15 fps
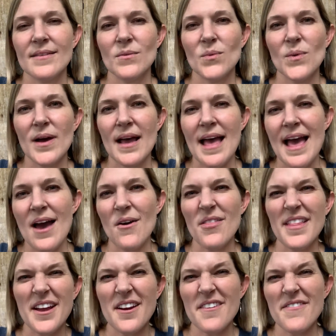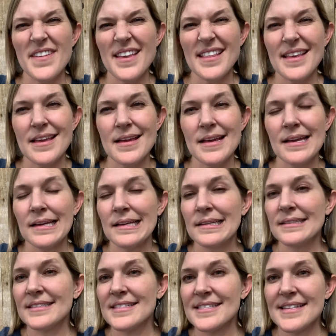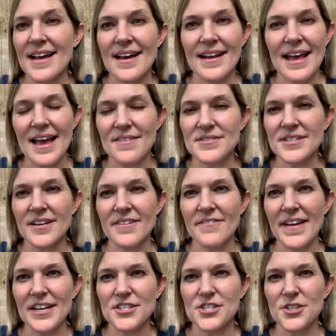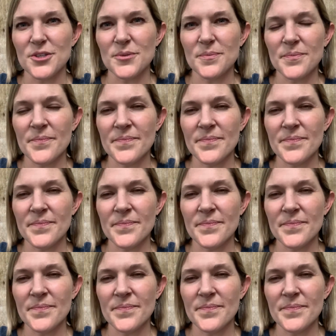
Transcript: What, how they're feeling does not have to affect you.